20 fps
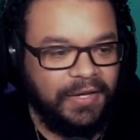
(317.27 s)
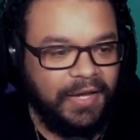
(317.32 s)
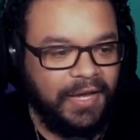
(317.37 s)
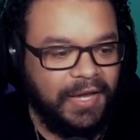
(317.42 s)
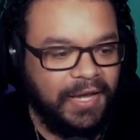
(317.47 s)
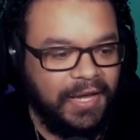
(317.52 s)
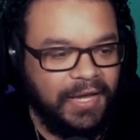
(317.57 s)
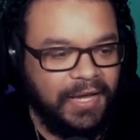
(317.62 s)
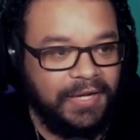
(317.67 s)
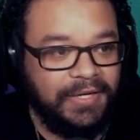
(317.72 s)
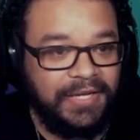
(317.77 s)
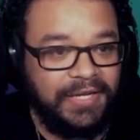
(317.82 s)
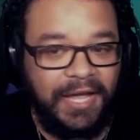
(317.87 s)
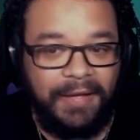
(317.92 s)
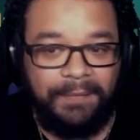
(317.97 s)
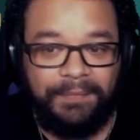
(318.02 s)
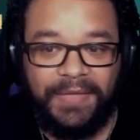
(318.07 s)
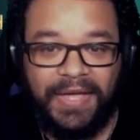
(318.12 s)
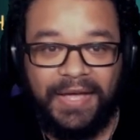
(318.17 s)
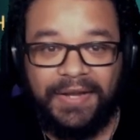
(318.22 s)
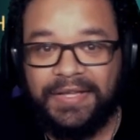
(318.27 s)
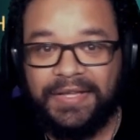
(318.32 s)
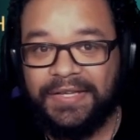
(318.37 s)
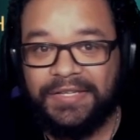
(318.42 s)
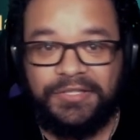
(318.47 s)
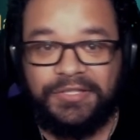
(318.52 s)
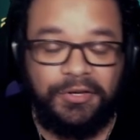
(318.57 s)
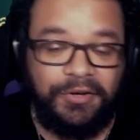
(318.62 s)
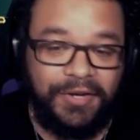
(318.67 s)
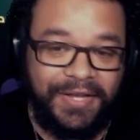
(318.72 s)
And yeah, that
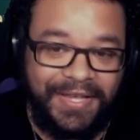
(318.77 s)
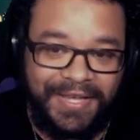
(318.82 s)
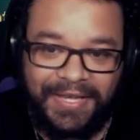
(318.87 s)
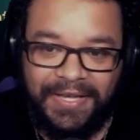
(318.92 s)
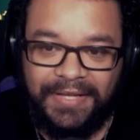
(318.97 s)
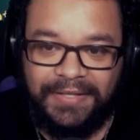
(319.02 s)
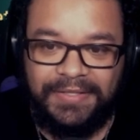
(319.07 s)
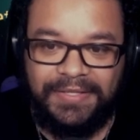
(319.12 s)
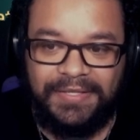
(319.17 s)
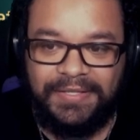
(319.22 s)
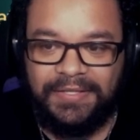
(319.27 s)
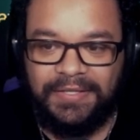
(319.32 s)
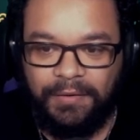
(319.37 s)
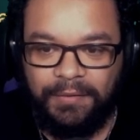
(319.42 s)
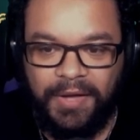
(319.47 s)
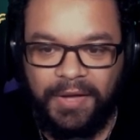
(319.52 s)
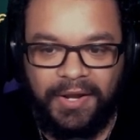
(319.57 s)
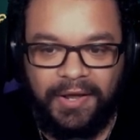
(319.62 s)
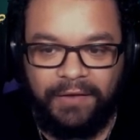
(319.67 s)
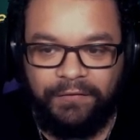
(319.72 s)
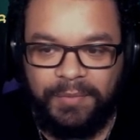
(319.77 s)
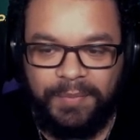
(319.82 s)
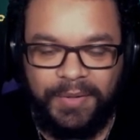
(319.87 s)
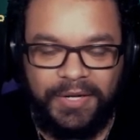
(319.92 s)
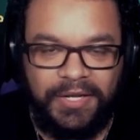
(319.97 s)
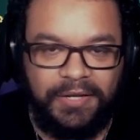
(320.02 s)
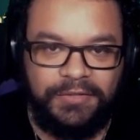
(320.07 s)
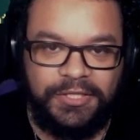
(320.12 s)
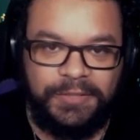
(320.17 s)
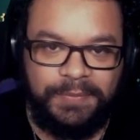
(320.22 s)
is their kits. I've got
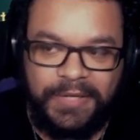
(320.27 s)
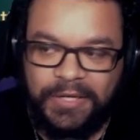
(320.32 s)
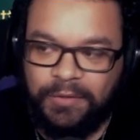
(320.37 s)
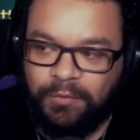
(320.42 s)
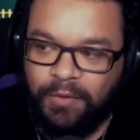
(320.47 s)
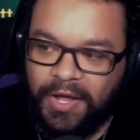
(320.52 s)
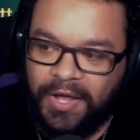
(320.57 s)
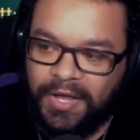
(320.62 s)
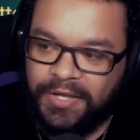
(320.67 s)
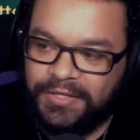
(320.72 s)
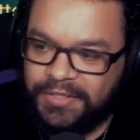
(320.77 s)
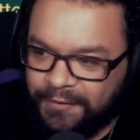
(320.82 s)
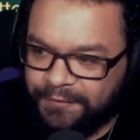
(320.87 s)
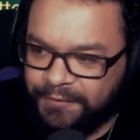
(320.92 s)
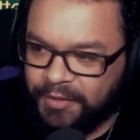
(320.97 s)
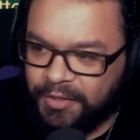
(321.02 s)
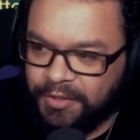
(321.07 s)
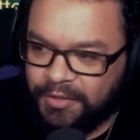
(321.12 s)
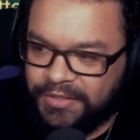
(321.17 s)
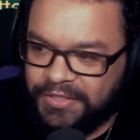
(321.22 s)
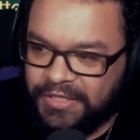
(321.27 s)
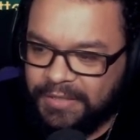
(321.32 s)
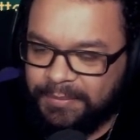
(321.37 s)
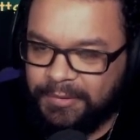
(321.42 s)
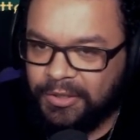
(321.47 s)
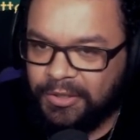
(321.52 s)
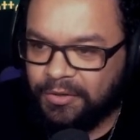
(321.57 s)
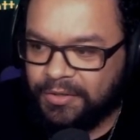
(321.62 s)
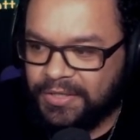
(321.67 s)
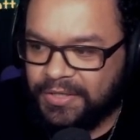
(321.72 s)
everybody speed-wise. For
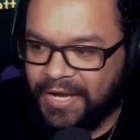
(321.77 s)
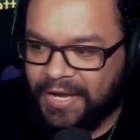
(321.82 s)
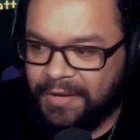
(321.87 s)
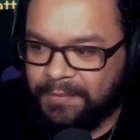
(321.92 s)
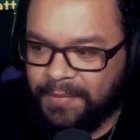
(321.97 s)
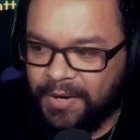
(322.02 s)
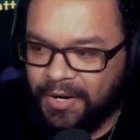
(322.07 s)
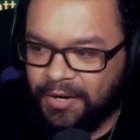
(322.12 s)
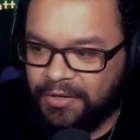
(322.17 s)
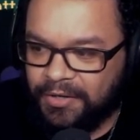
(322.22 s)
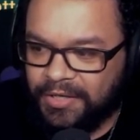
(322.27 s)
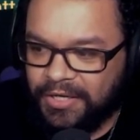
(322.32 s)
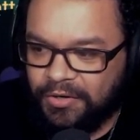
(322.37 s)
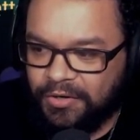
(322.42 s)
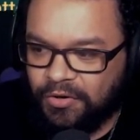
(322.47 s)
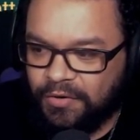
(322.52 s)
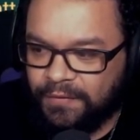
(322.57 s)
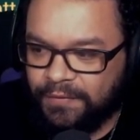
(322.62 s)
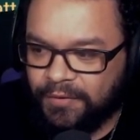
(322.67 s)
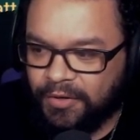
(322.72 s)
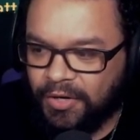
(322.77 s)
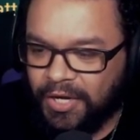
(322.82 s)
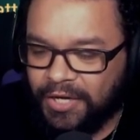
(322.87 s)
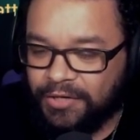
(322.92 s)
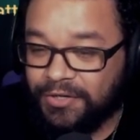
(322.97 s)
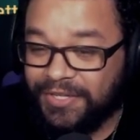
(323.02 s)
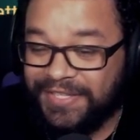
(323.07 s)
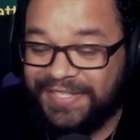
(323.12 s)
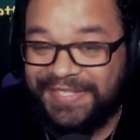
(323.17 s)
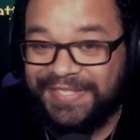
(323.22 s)
Demon Lord Nightmare, you need over
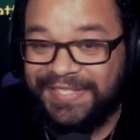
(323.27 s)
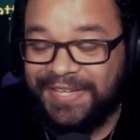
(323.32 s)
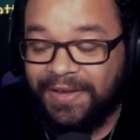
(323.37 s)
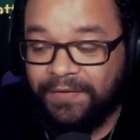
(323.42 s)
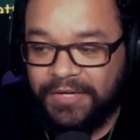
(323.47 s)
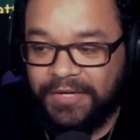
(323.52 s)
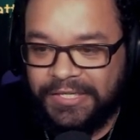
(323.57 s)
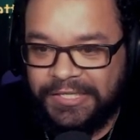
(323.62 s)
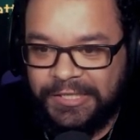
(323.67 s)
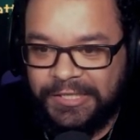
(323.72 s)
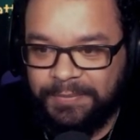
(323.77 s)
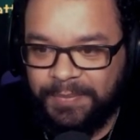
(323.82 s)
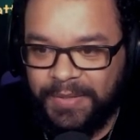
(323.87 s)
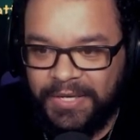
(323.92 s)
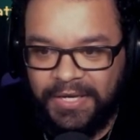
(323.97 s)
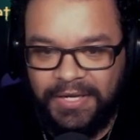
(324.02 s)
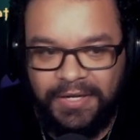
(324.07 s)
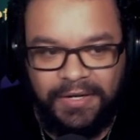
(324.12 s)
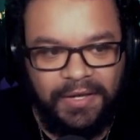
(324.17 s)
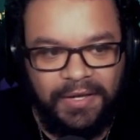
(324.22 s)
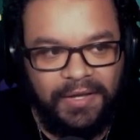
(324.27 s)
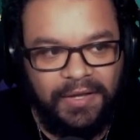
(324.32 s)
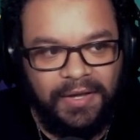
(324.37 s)
170 speed.